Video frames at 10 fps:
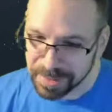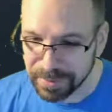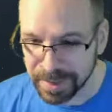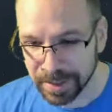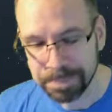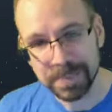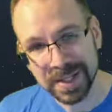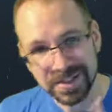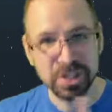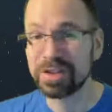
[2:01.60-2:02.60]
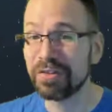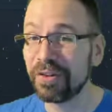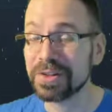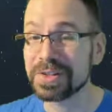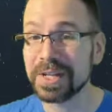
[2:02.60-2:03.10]
video. This is just the
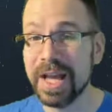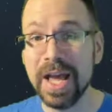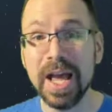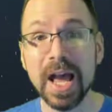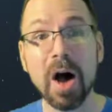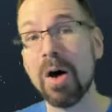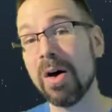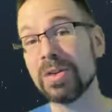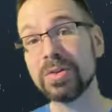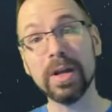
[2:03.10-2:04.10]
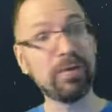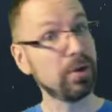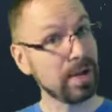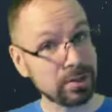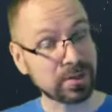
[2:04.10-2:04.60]
first. Uh, so if
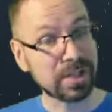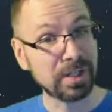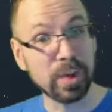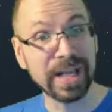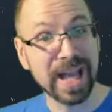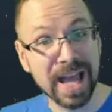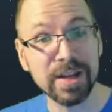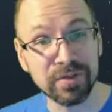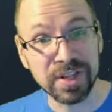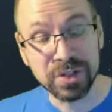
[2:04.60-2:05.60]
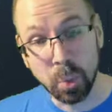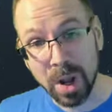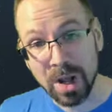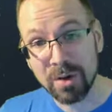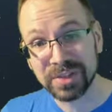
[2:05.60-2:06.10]
you're interested in winning any of the
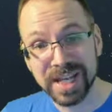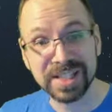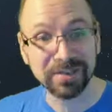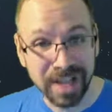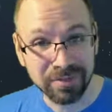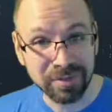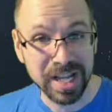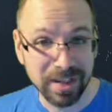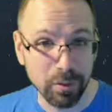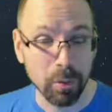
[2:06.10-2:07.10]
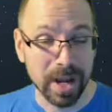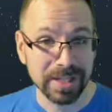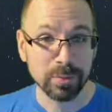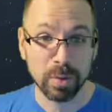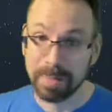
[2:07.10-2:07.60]
12 Days of Life Day
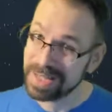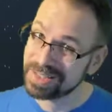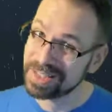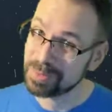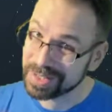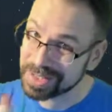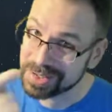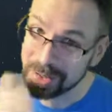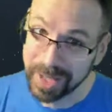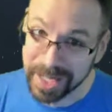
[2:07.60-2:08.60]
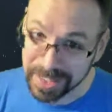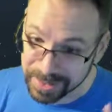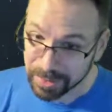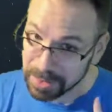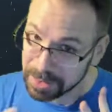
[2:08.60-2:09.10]
giveaways, well, mine is this one because it's too late because
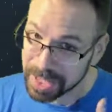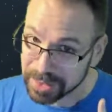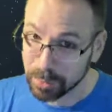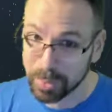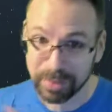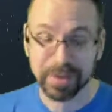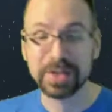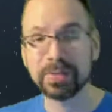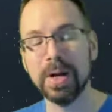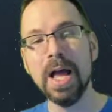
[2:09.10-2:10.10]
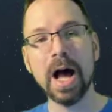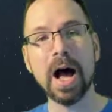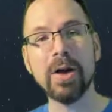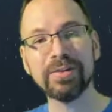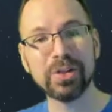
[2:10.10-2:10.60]
I already got the winner for this one. Uh,
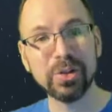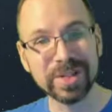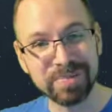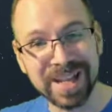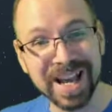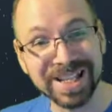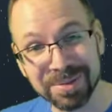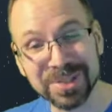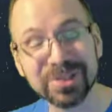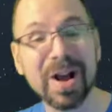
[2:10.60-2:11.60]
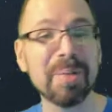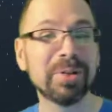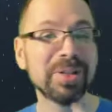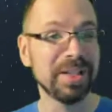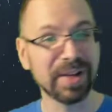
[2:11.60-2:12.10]
all you have to do is be a
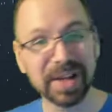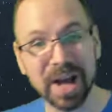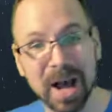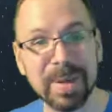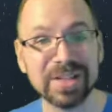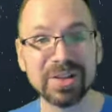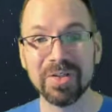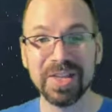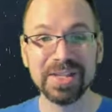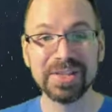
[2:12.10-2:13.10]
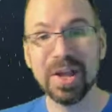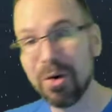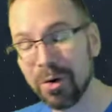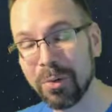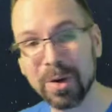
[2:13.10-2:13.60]
subscriber, leave a comment on this
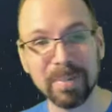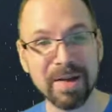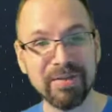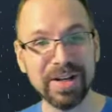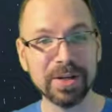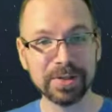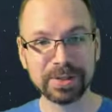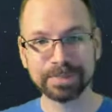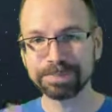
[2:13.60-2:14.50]
or one of my videos,